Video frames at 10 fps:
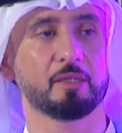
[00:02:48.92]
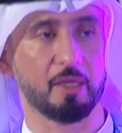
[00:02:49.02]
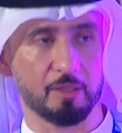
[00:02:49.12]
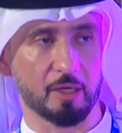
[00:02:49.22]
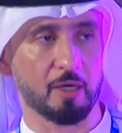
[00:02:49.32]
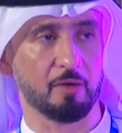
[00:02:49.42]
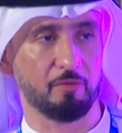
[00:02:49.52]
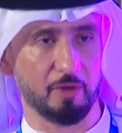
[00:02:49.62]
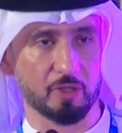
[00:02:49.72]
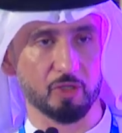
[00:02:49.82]
TEDRA
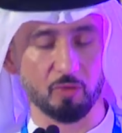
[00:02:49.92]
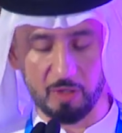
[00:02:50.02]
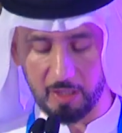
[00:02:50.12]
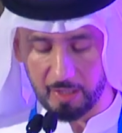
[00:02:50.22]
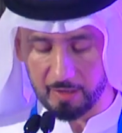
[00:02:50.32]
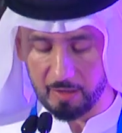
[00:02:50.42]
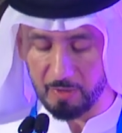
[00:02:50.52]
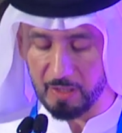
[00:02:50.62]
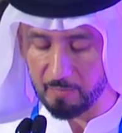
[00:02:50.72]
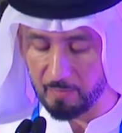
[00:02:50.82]
Virtual
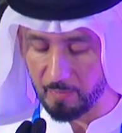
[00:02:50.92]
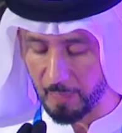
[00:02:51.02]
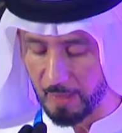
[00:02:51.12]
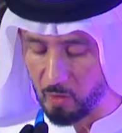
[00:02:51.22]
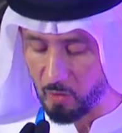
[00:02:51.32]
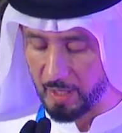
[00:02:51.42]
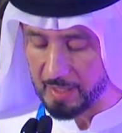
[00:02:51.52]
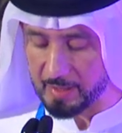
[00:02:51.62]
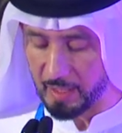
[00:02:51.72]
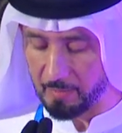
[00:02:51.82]
Academy,
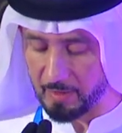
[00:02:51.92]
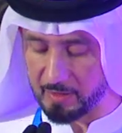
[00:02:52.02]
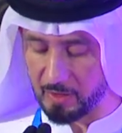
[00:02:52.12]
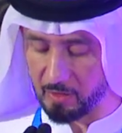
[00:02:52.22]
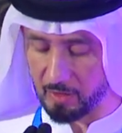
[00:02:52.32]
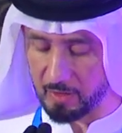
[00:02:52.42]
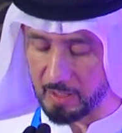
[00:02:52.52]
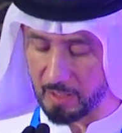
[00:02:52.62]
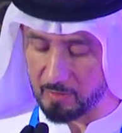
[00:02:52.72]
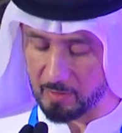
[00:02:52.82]
UAE Cybersecurity
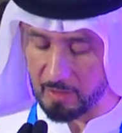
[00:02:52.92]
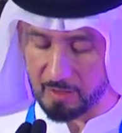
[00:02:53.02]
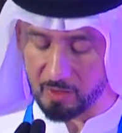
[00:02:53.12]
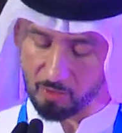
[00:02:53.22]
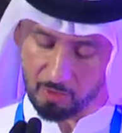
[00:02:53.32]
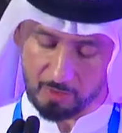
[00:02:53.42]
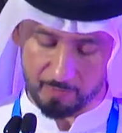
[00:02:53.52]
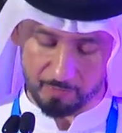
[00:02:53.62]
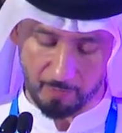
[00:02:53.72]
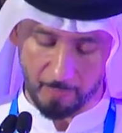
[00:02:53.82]
Council, and so on.
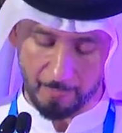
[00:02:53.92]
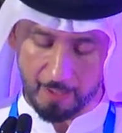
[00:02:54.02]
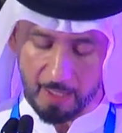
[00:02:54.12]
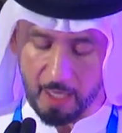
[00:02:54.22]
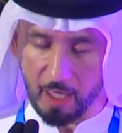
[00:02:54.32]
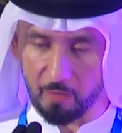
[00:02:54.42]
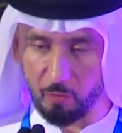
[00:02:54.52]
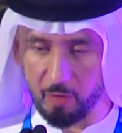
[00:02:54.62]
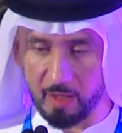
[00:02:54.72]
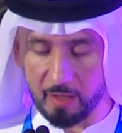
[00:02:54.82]

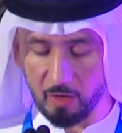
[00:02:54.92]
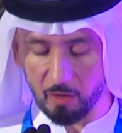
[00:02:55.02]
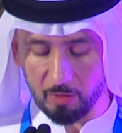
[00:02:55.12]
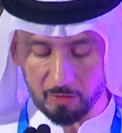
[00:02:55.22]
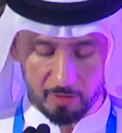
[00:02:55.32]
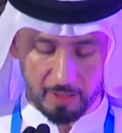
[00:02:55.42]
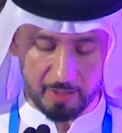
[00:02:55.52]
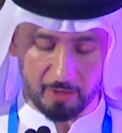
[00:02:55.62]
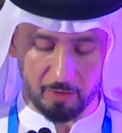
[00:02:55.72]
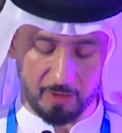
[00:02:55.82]
If we go
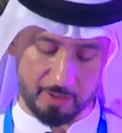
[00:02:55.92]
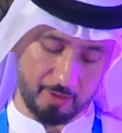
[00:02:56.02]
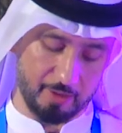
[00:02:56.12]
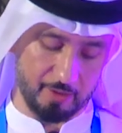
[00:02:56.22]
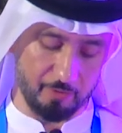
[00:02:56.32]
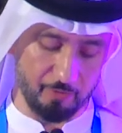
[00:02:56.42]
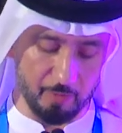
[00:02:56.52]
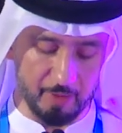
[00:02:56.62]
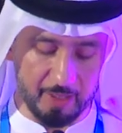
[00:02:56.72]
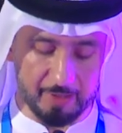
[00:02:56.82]
and look at it
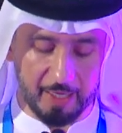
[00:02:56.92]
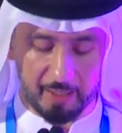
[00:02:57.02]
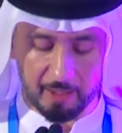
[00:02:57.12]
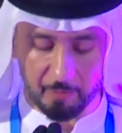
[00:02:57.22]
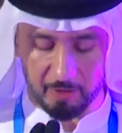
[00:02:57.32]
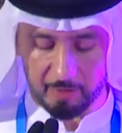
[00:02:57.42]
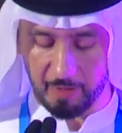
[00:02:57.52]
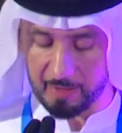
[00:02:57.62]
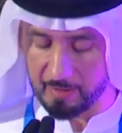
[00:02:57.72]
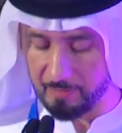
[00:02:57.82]
from the talent
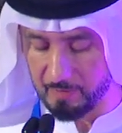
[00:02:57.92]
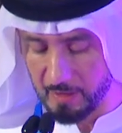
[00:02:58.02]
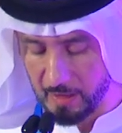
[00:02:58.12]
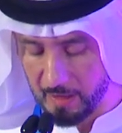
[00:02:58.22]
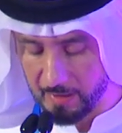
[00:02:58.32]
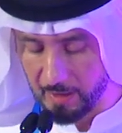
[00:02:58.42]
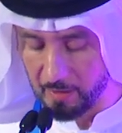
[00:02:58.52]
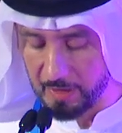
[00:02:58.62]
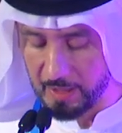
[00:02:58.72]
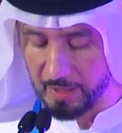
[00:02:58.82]
perspective, the
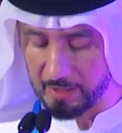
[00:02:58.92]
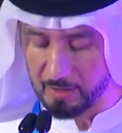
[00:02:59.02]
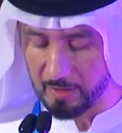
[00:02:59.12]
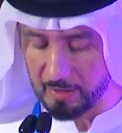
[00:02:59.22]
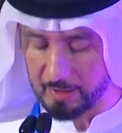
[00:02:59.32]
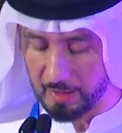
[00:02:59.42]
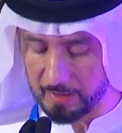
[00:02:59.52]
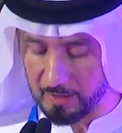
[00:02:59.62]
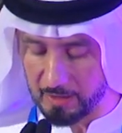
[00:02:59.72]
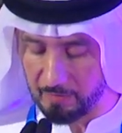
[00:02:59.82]
UAE National
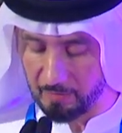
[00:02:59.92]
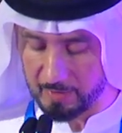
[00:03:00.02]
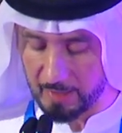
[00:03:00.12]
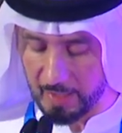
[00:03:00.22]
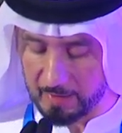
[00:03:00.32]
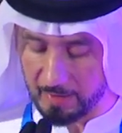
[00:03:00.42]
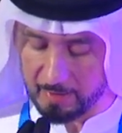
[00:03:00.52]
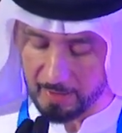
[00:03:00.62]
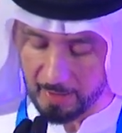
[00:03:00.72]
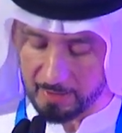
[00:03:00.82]
Strategy for Talent
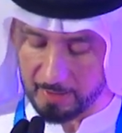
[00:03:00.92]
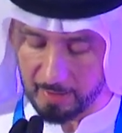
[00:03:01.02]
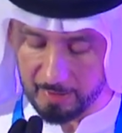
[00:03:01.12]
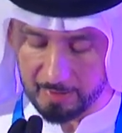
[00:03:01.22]
Attraction and